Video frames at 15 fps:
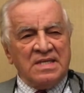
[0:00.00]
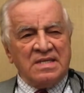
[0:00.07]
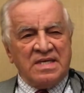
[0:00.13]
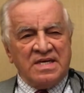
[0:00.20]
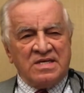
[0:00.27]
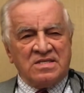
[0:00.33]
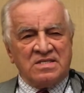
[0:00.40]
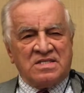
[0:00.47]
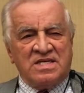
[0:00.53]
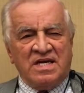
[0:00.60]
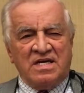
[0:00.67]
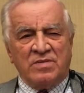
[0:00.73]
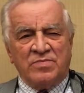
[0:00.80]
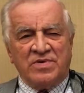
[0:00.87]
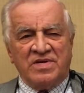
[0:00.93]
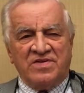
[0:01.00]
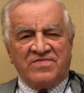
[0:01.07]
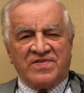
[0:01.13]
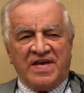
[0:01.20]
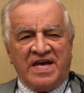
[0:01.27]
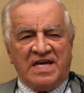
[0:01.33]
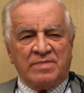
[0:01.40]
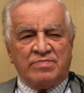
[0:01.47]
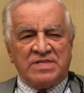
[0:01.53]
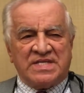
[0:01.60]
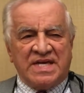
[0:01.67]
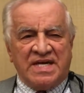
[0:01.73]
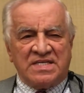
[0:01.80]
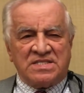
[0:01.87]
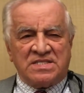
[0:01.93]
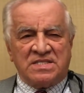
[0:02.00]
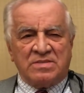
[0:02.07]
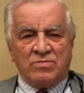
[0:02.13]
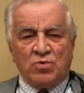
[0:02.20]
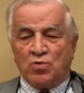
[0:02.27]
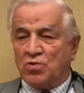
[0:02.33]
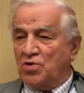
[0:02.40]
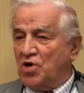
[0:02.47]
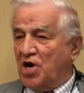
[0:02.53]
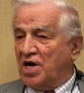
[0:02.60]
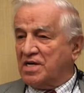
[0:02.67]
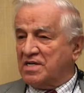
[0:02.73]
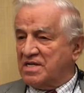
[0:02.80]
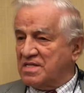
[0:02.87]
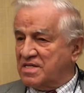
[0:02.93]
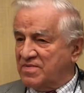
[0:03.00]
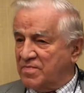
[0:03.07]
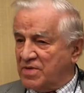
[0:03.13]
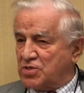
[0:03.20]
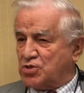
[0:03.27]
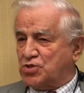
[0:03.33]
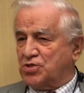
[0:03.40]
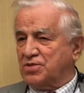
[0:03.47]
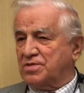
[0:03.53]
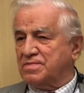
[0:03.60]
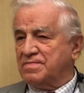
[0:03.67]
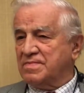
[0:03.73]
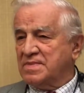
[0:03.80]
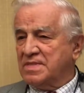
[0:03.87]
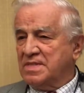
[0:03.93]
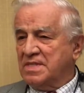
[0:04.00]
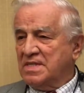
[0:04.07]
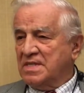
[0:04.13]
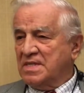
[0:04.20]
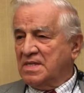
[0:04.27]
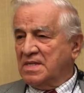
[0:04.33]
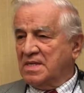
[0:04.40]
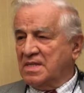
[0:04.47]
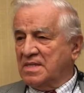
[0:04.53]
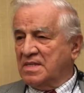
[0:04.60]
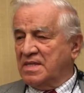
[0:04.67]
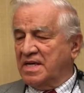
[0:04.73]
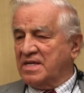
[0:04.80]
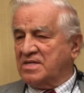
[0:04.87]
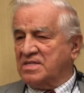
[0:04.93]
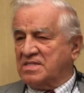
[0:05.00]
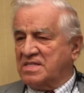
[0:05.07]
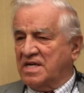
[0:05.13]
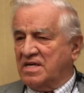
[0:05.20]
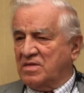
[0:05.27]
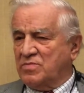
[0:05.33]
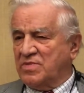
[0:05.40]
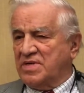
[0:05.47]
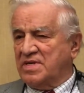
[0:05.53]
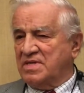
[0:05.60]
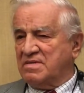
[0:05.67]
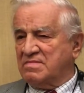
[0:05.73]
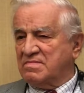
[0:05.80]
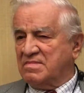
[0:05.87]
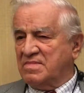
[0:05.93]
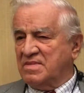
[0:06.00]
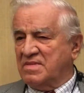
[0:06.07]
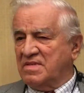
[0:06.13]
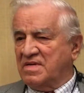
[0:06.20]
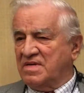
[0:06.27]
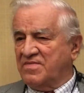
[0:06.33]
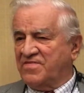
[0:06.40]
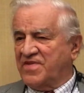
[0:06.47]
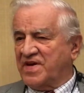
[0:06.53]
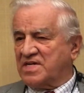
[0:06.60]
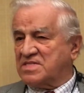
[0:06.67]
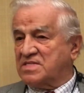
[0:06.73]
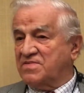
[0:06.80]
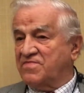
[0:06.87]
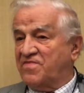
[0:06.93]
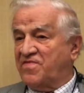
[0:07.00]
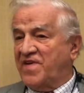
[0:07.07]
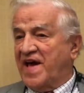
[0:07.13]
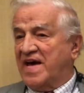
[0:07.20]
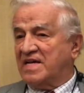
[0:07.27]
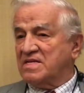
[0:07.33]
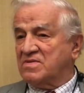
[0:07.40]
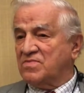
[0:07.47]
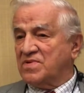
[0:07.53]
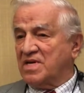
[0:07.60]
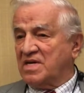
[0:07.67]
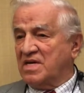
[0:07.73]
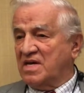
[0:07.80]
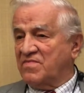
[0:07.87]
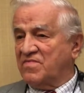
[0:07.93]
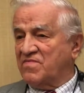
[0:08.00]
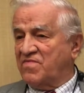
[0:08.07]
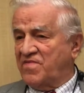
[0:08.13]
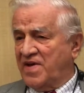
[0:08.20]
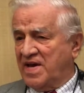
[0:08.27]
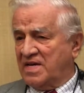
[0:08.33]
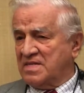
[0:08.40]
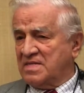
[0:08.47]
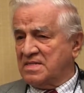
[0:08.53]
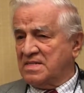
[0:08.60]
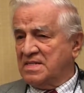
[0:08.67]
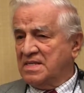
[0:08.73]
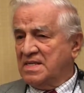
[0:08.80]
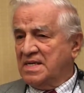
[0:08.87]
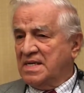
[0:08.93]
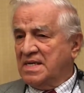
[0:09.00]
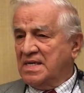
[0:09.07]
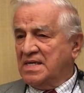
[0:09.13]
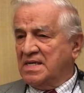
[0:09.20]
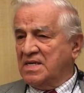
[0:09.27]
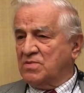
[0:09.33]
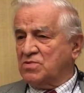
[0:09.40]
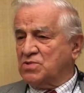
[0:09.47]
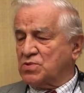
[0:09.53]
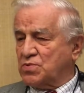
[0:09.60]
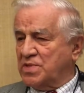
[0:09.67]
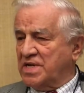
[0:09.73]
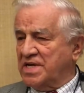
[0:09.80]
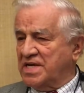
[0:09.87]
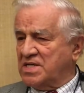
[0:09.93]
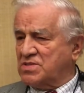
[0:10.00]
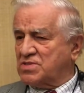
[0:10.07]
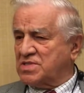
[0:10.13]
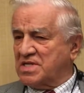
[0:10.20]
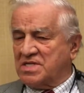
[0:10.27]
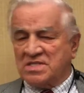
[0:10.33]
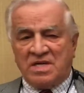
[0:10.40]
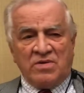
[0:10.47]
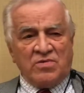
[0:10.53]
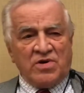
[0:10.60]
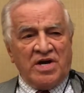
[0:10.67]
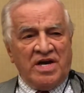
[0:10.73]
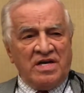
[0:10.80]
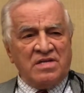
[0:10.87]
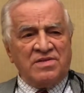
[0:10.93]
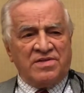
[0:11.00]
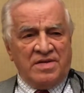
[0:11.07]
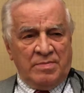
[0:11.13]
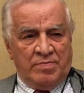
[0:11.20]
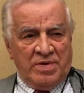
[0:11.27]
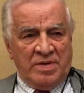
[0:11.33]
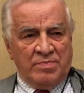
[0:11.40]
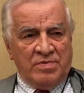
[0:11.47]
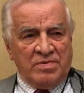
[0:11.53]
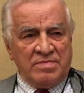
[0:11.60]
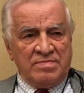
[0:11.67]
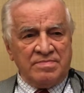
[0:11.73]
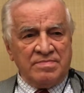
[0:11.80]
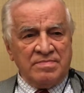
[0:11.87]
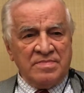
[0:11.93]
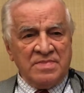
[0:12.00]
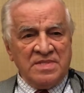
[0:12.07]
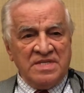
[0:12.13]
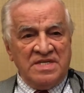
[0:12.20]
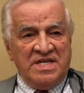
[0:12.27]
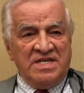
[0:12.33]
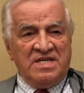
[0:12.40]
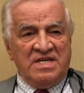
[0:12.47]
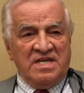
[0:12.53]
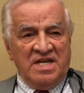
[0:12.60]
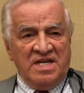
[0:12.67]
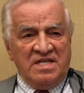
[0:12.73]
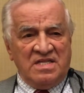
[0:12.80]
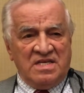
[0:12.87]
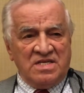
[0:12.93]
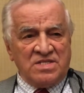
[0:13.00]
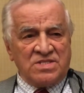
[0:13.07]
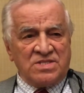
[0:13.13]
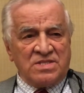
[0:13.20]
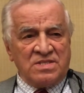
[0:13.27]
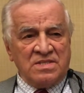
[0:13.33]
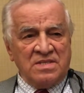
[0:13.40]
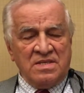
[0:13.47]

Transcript: They could tell me if they had potassium or not in the mixture. Mm. They could tell me the effects of fat when I gave them fat it was really interesting because they were healthy people, didn't need this.